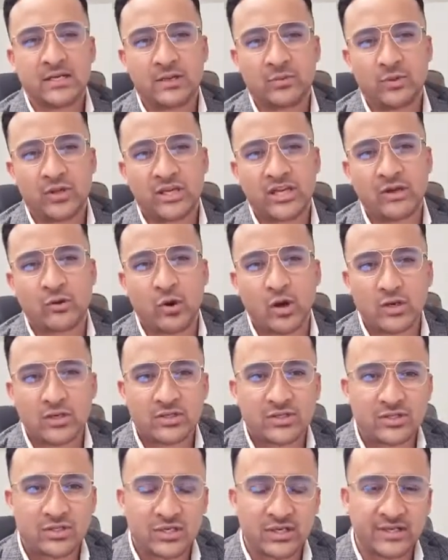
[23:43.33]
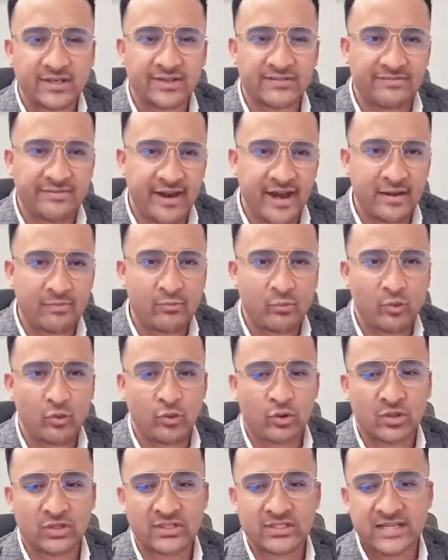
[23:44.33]
we cannot
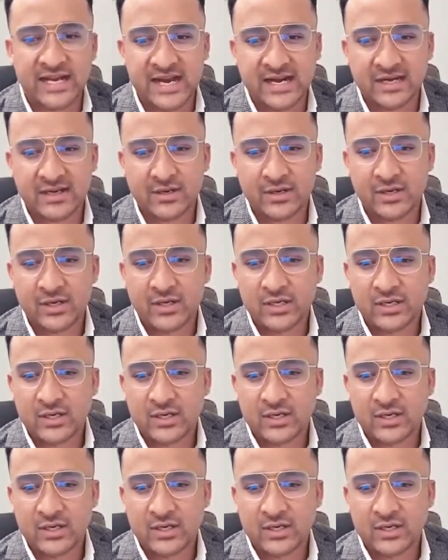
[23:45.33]
defame or start